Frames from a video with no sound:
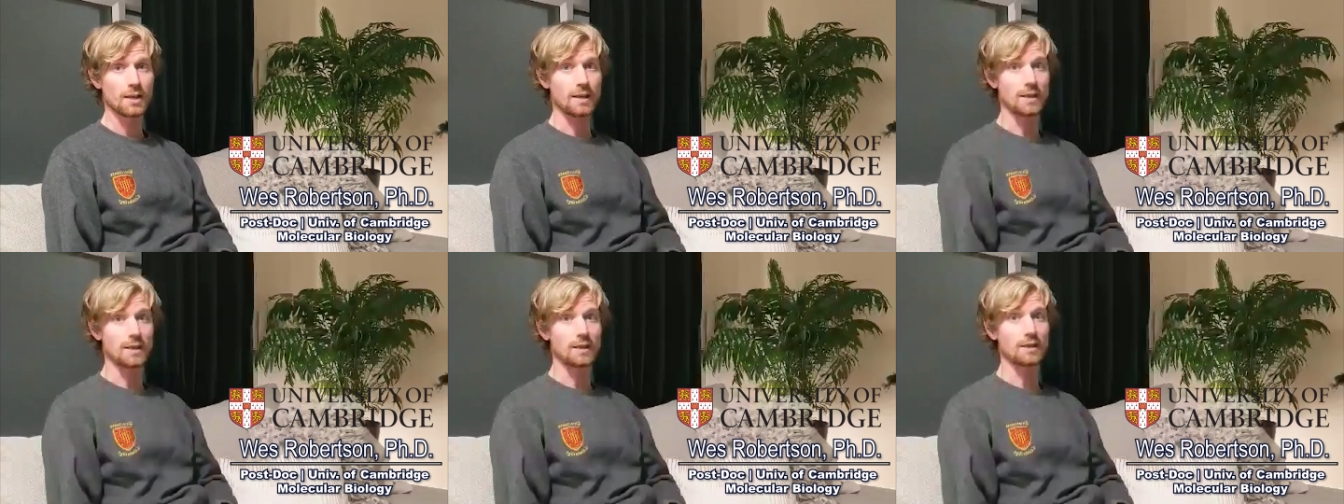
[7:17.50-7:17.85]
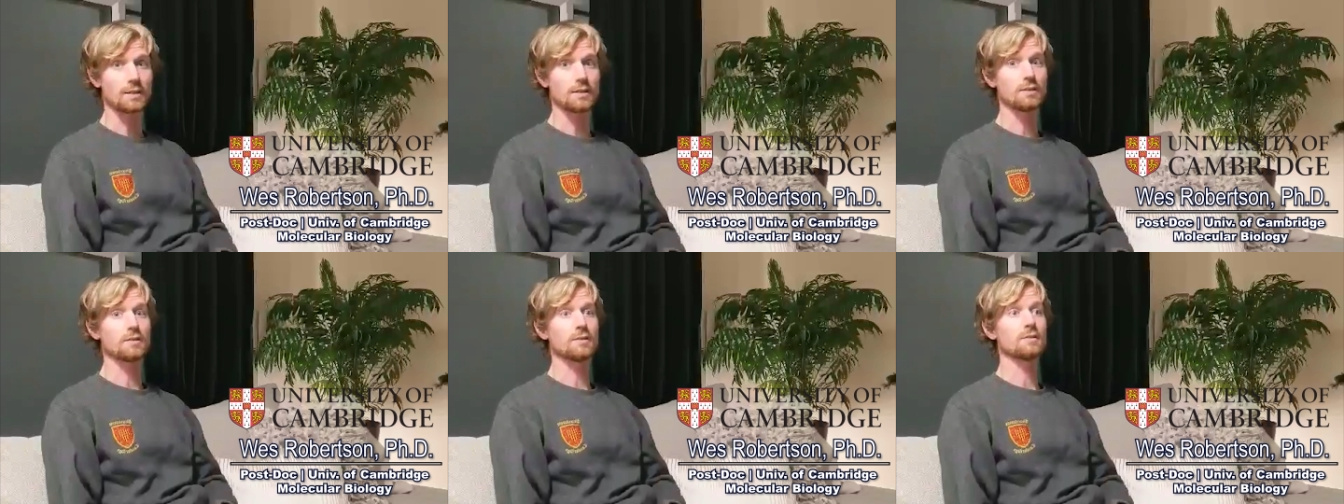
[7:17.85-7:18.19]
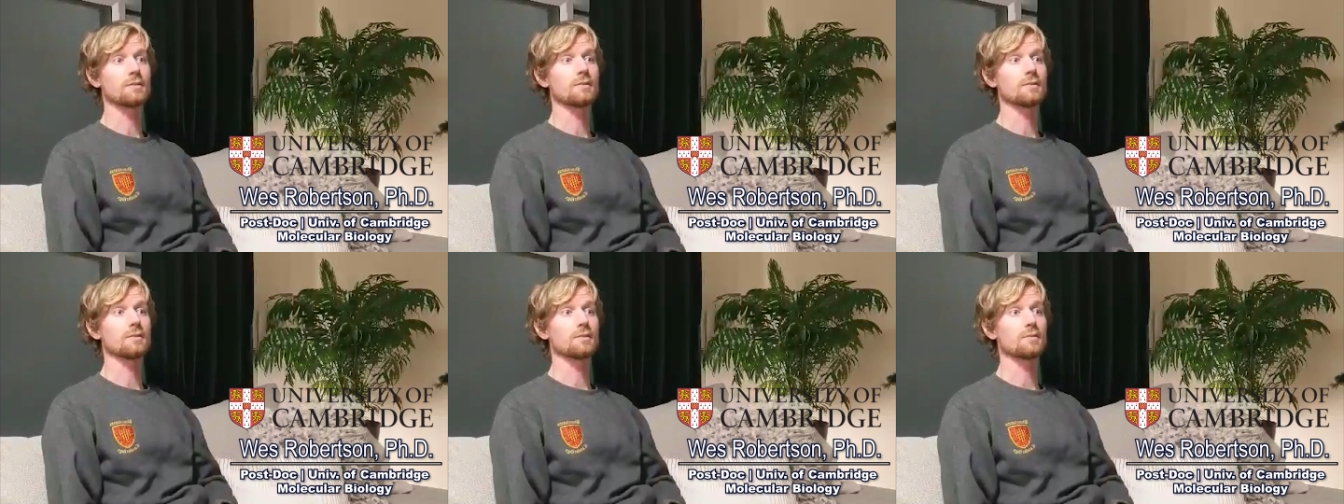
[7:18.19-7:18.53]

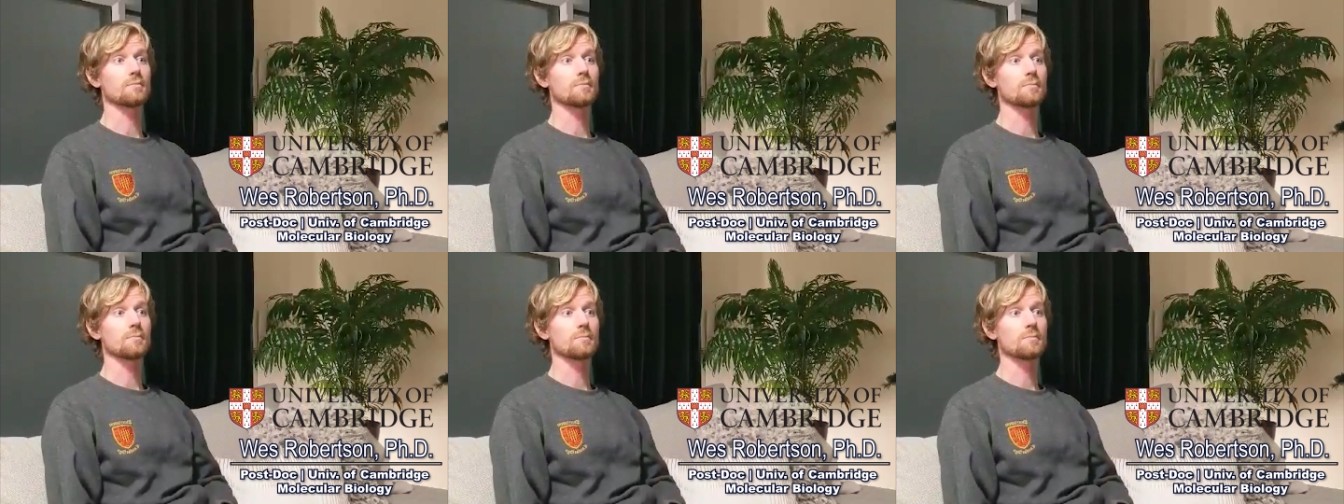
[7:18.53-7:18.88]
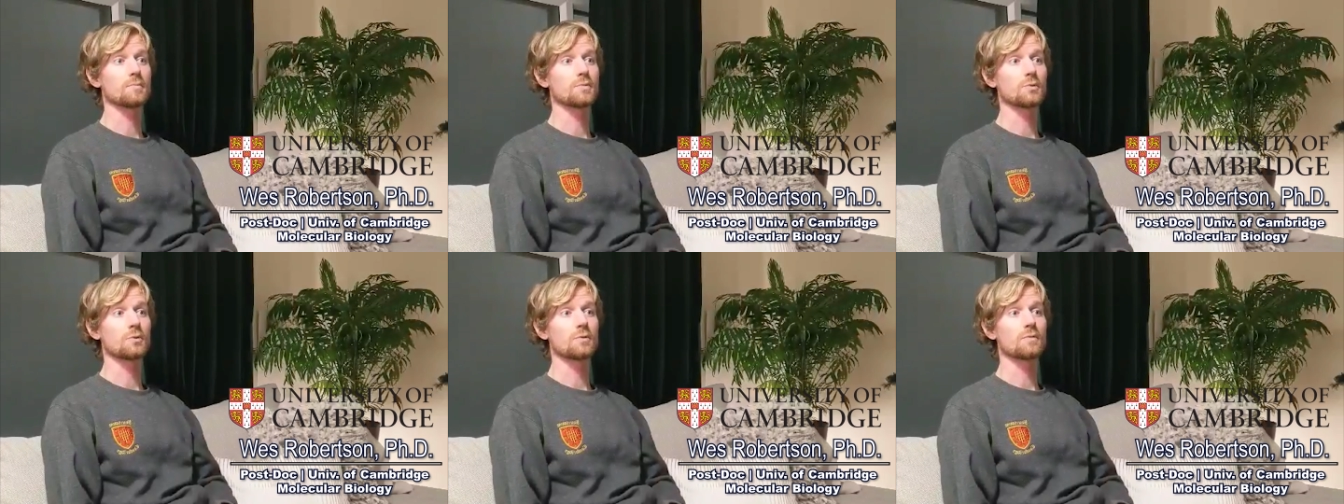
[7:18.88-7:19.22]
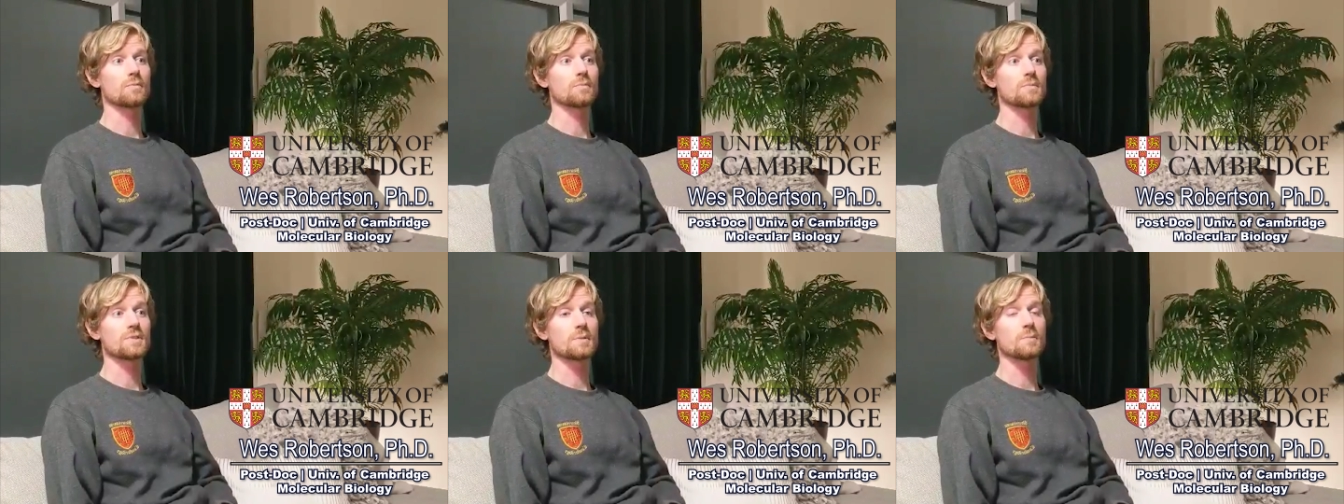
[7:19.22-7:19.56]
in um, sort
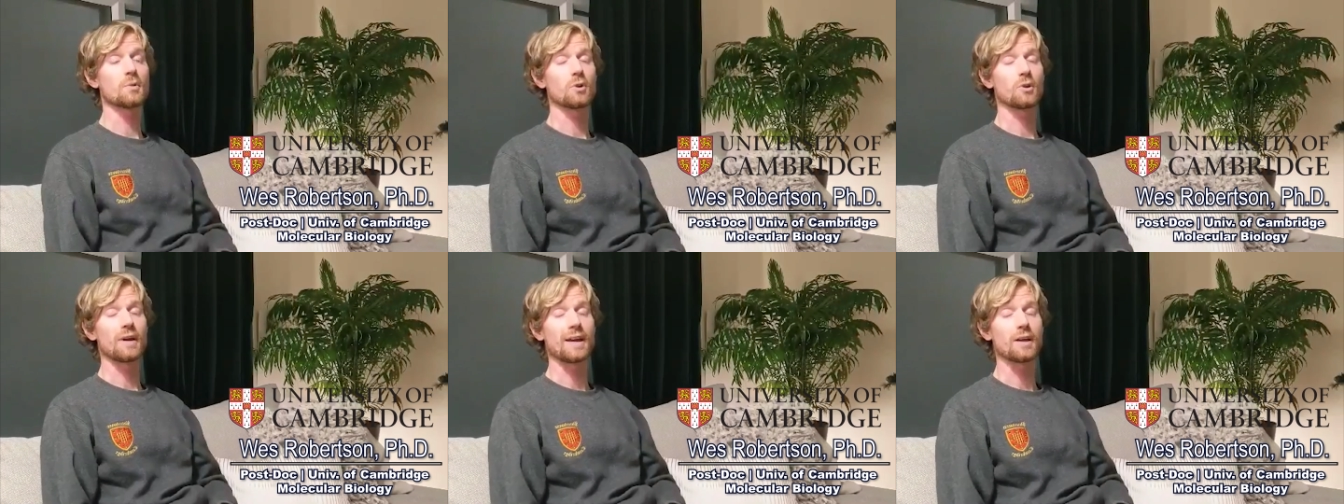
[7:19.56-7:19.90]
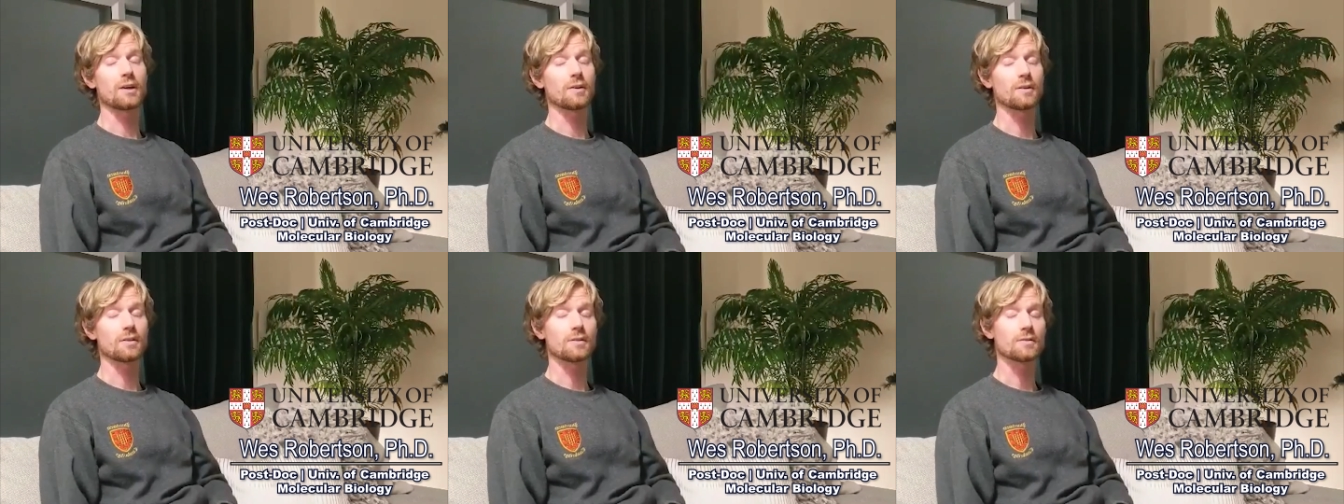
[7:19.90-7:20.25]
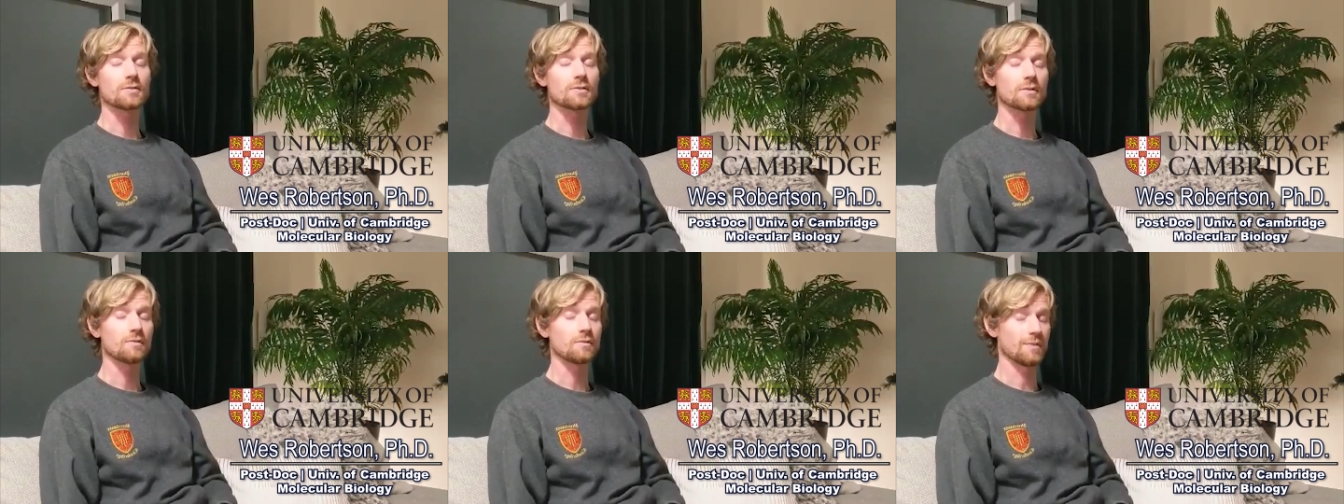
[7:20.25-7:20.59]
of similar
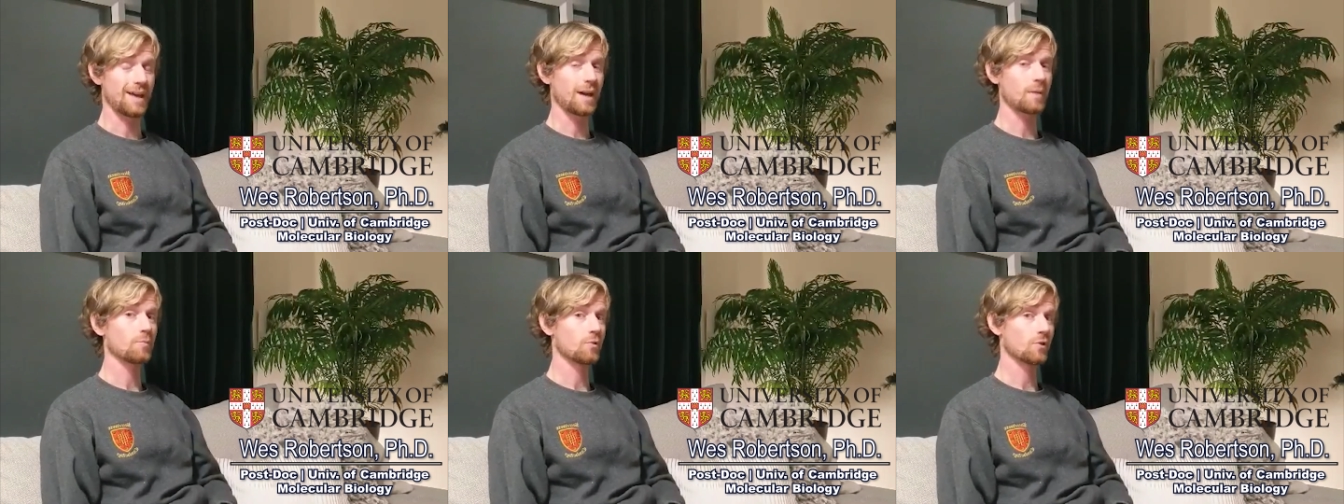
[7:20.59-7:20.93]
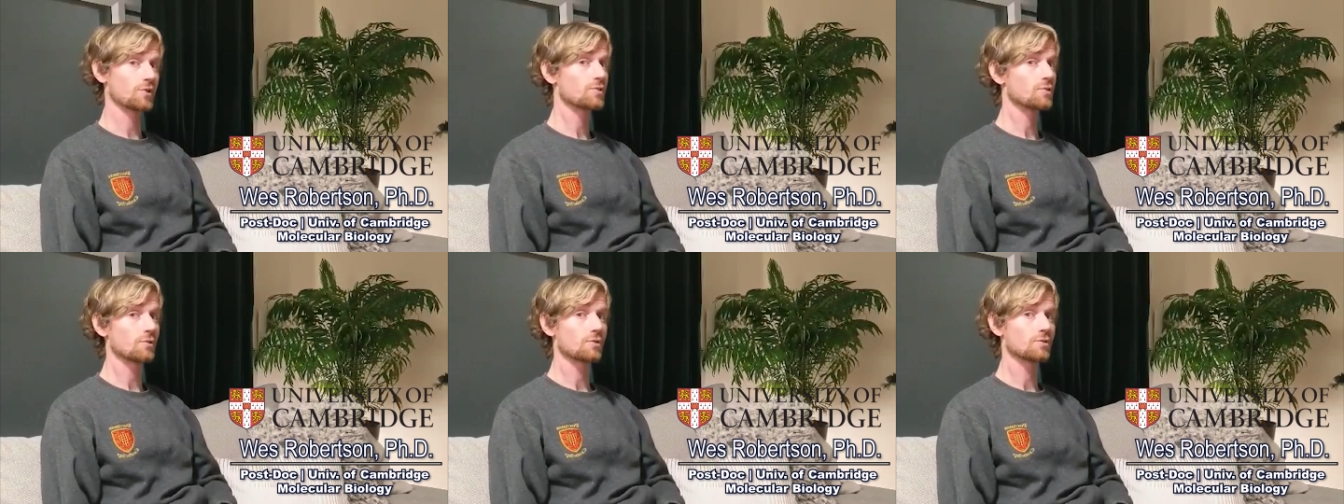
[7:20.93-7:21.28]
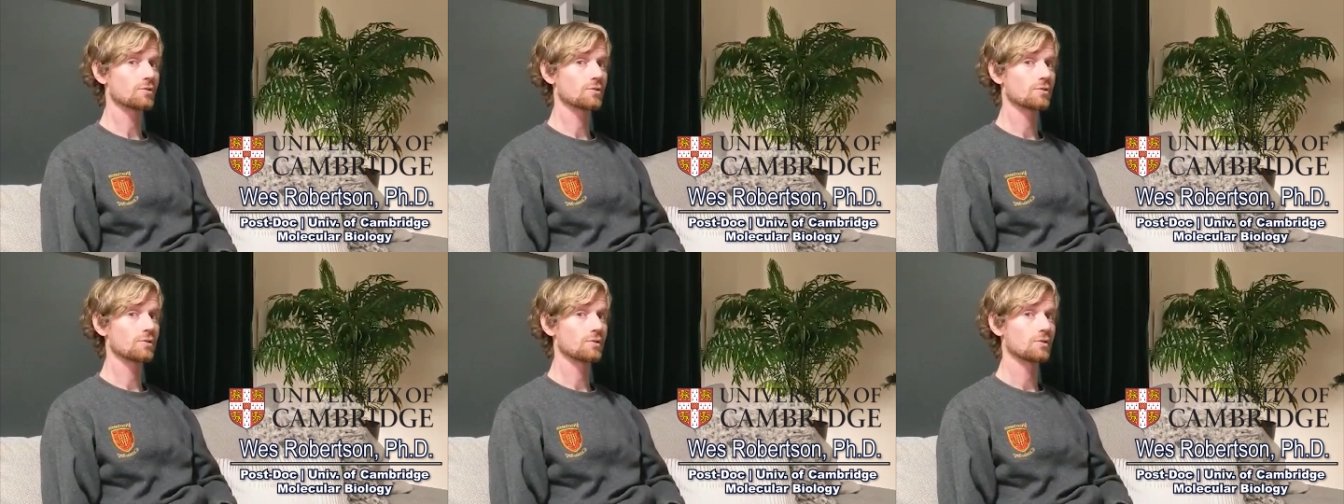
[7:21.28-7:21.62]
areas of lab
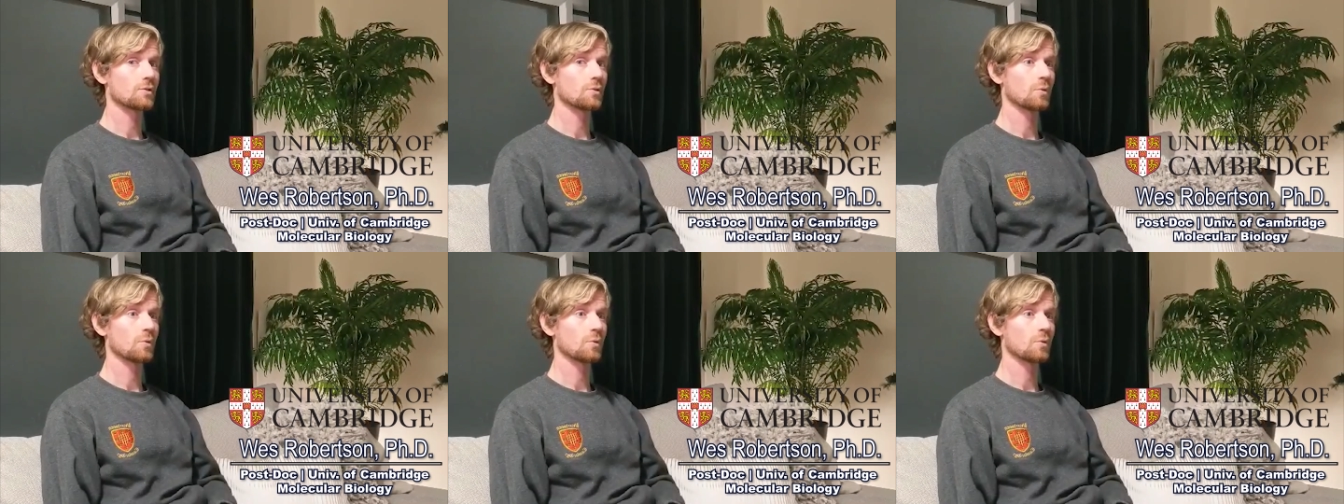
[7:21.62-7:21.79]
research